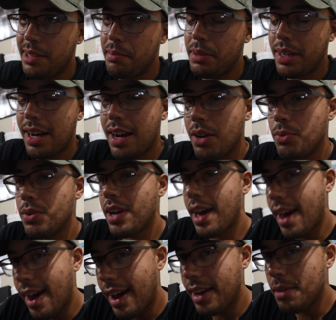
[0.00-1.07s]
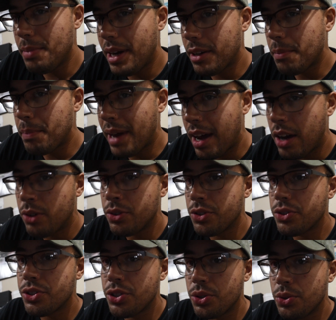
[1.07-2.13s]
but I want to add about a pound
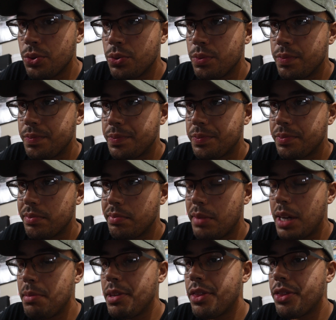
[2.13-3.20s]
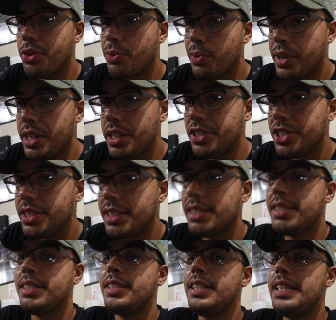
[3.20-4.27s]
or two, maybe 3, just to
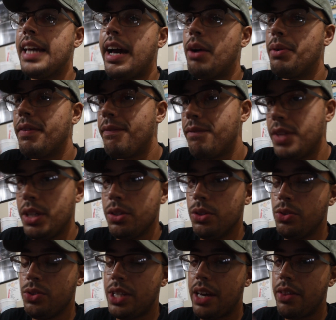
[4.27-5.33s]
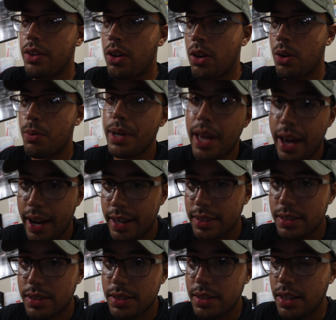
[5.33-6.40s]
see how it feels, how the car
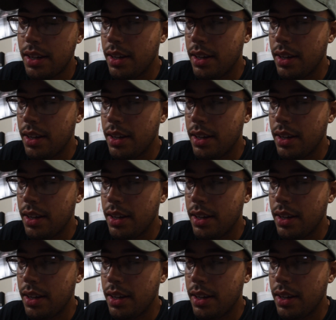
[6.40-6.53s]
reacts.